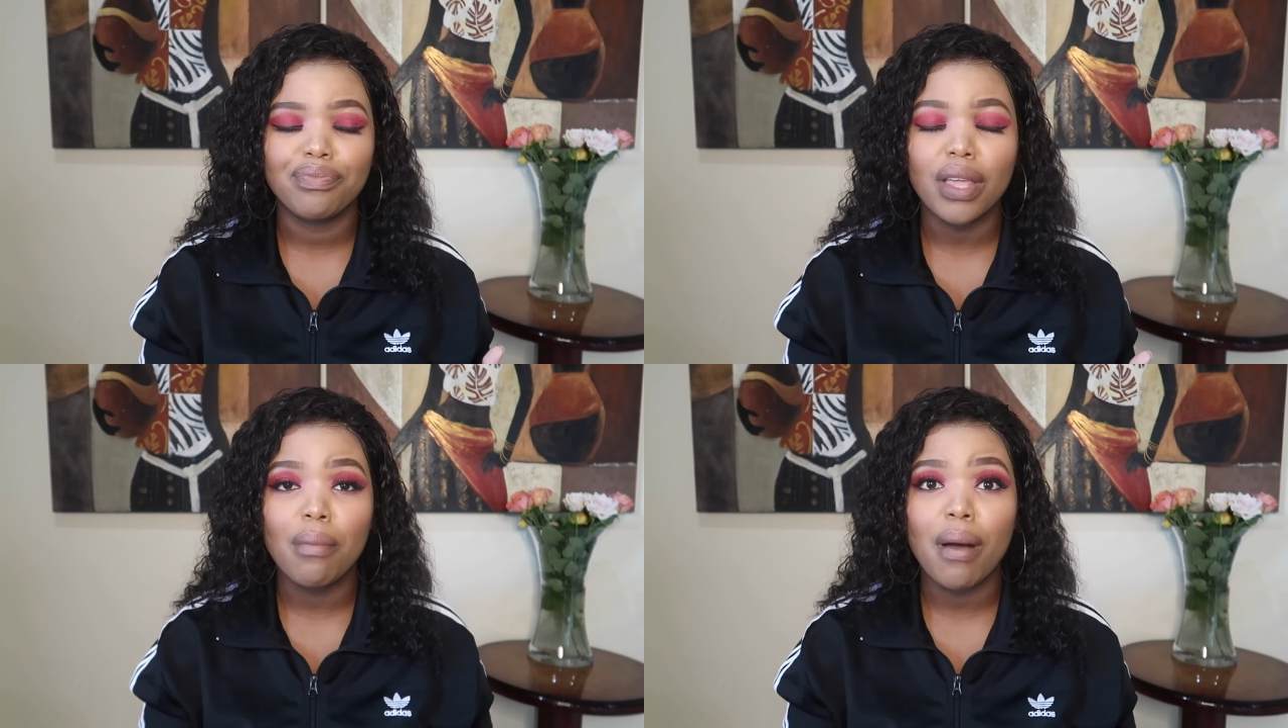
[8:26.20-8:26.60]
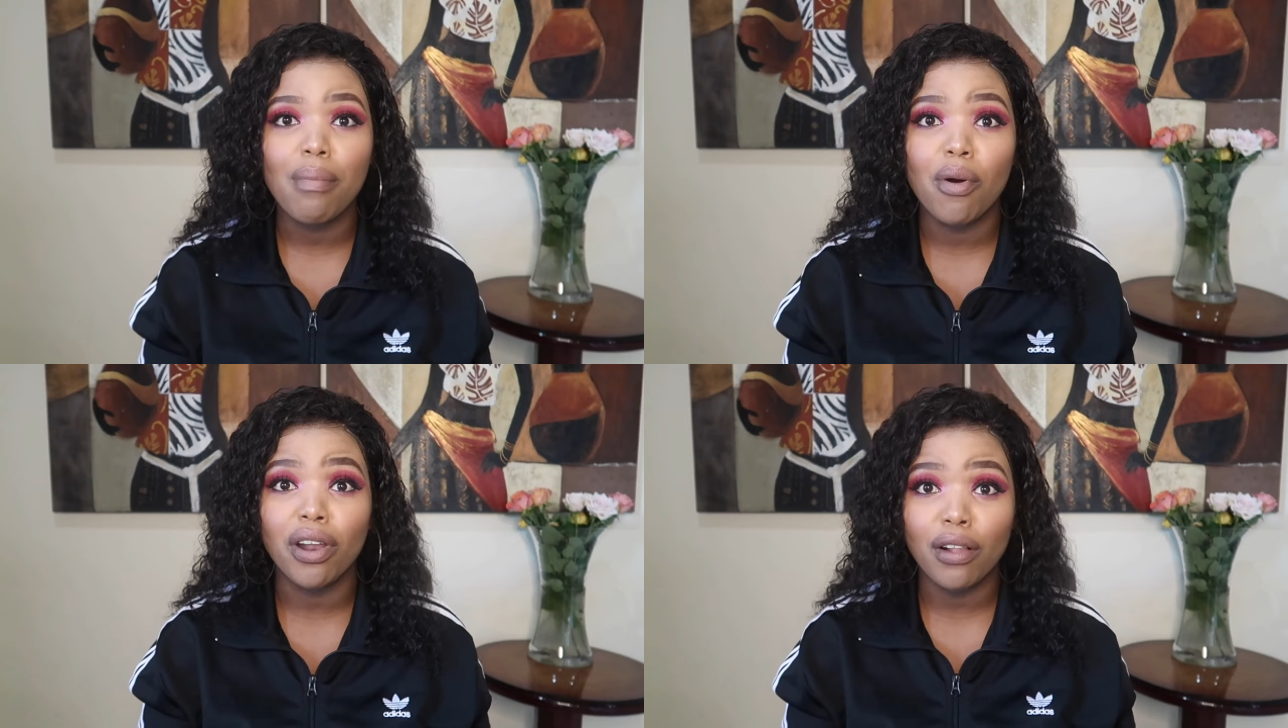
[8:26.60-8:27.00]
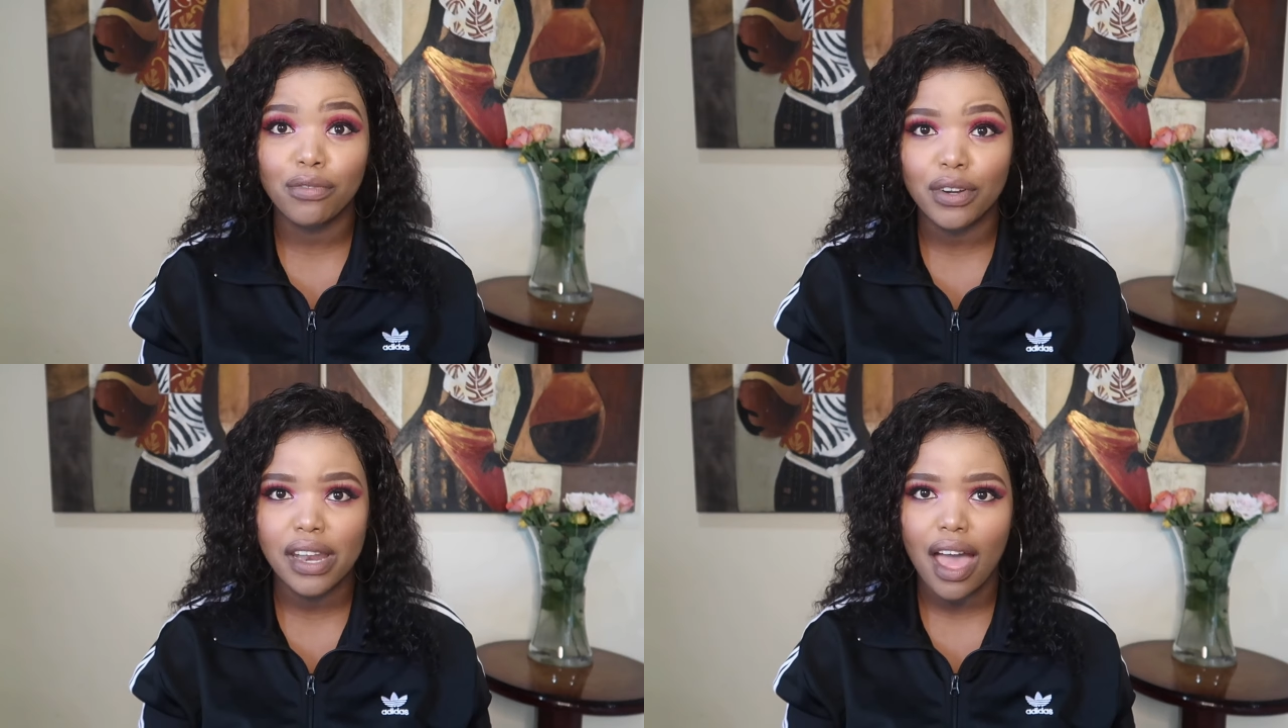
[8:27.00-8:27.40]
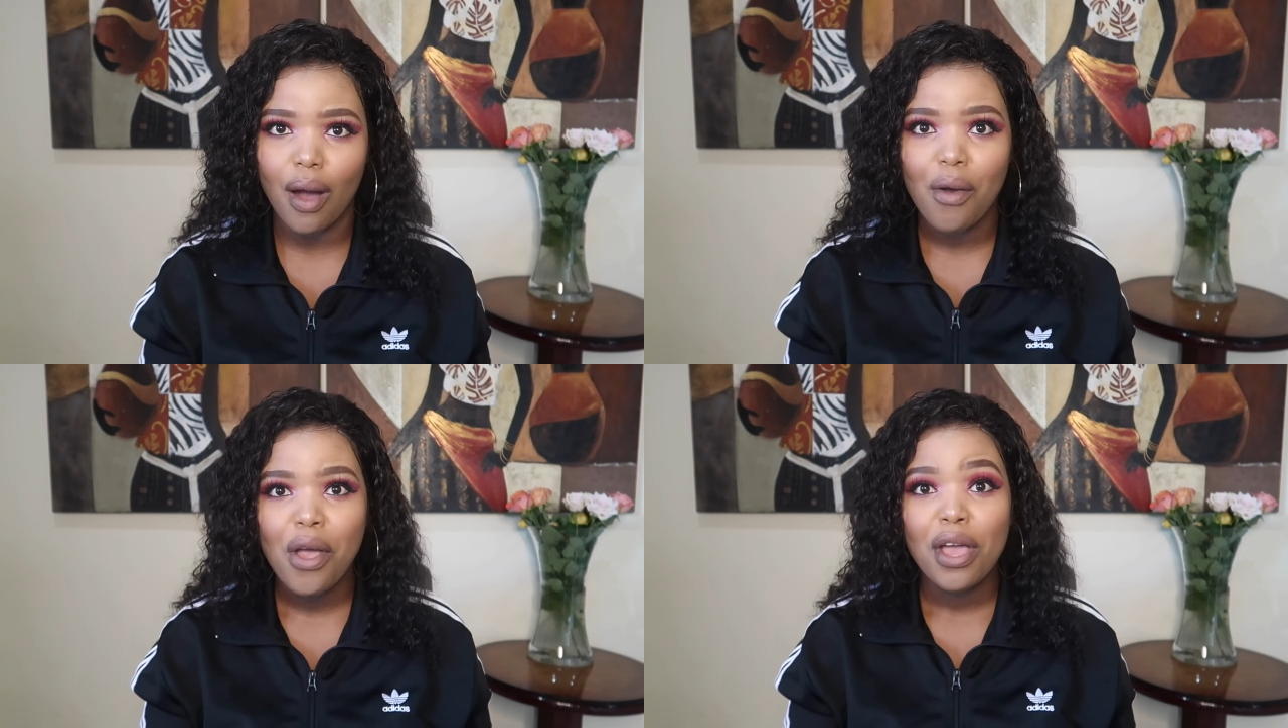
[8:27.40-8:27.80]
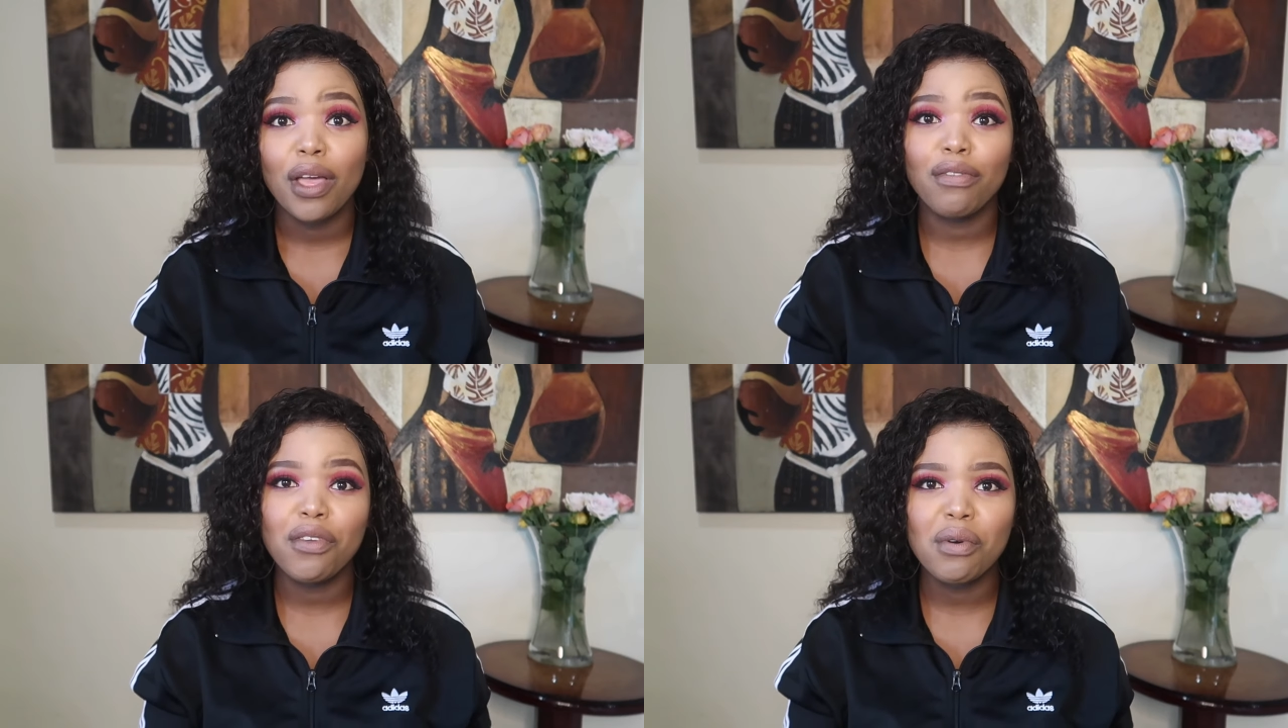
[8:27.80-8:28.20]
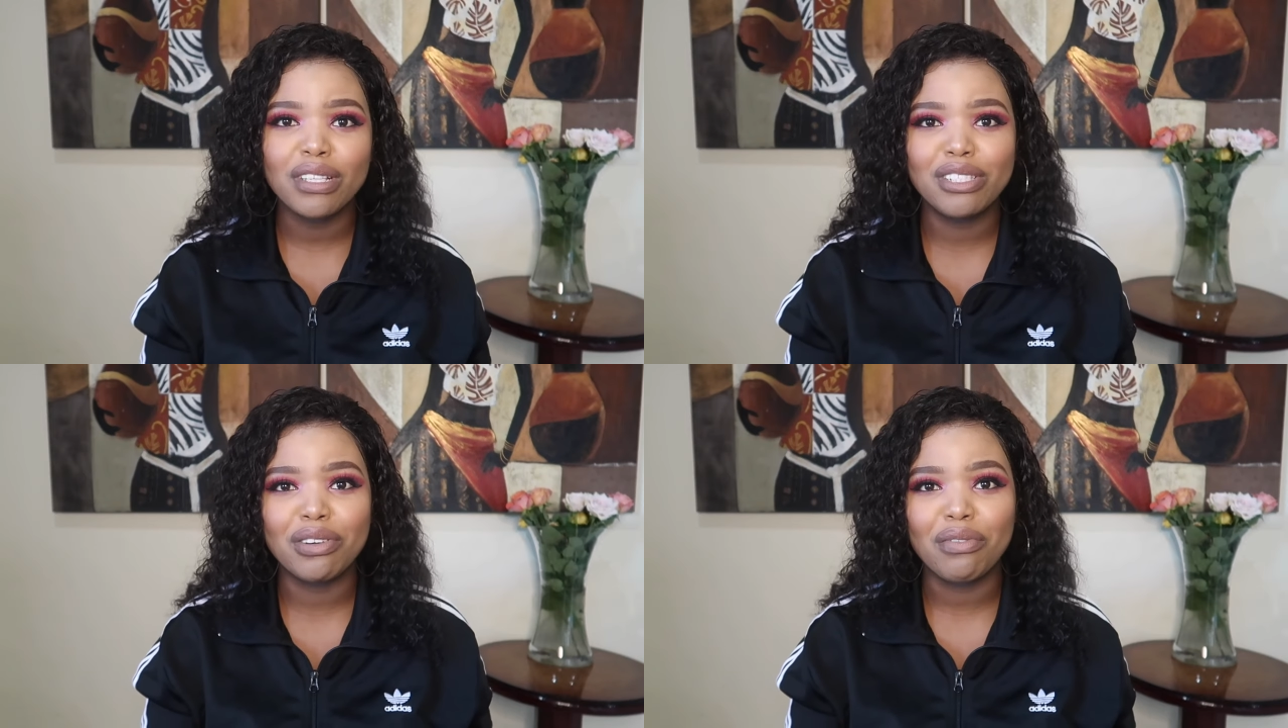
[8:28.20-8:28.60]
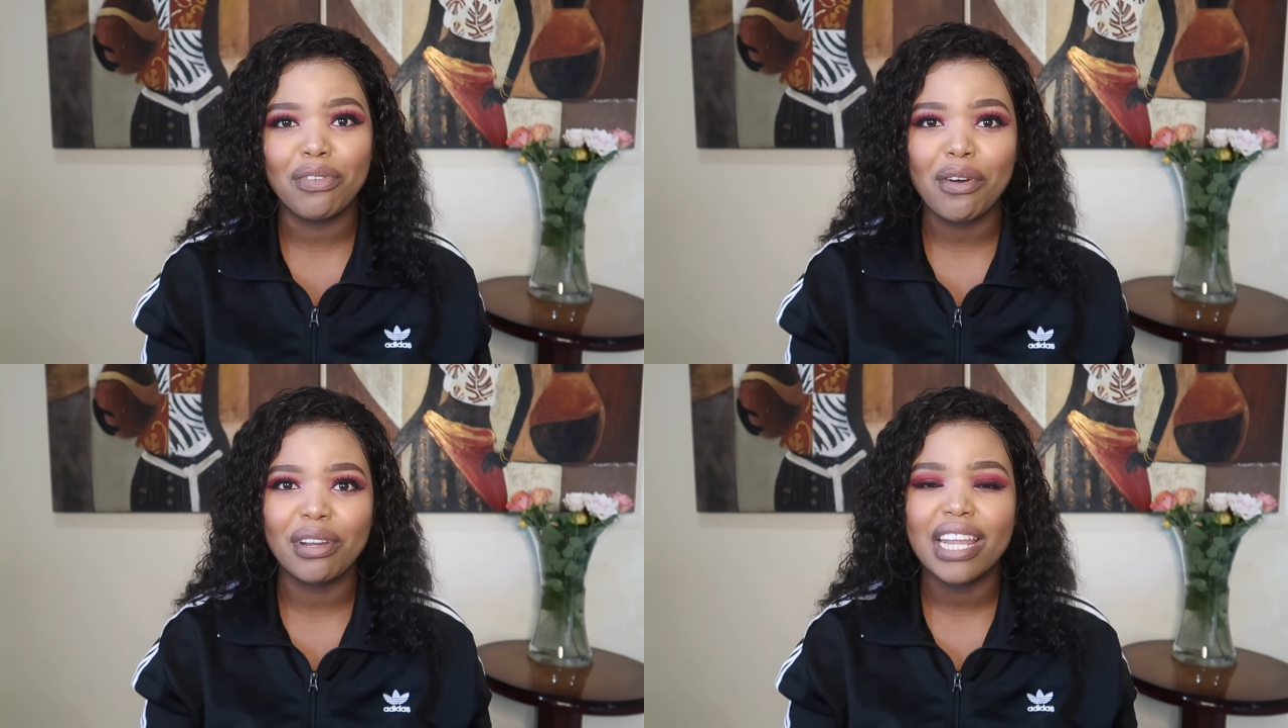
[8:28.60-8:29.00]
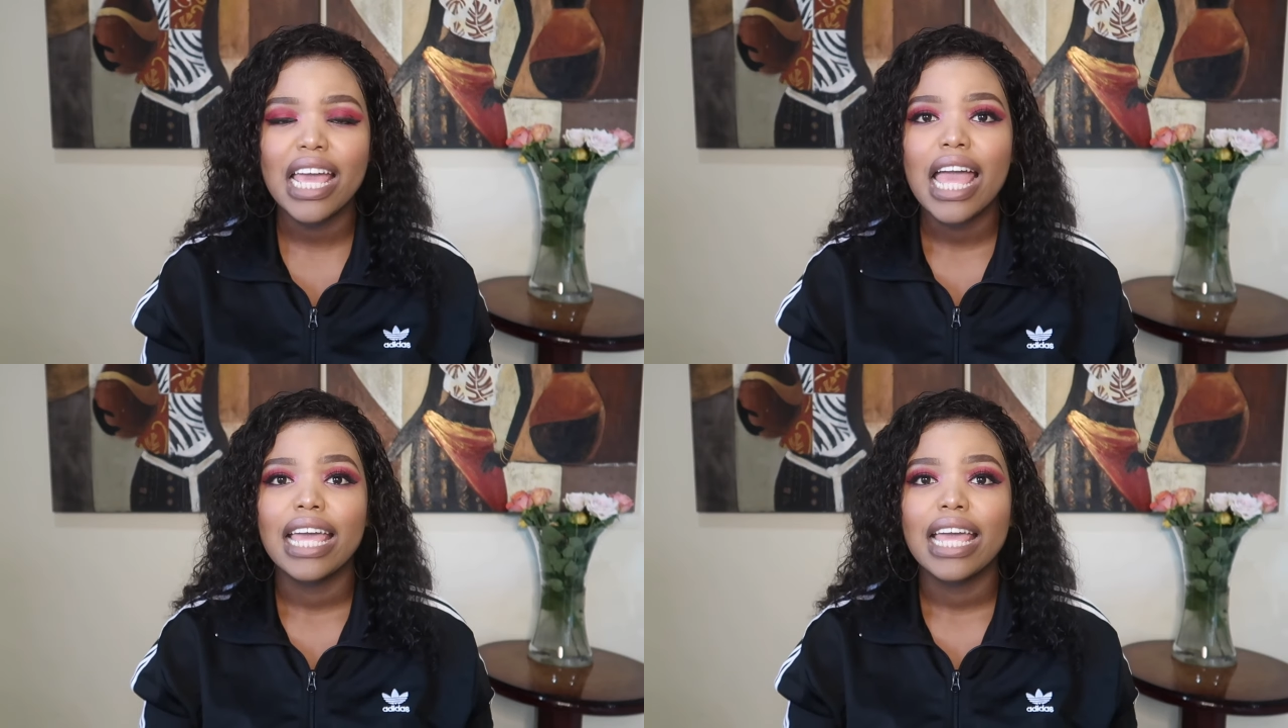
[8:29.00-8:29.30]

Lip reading: about to put offering now. If you want your phone,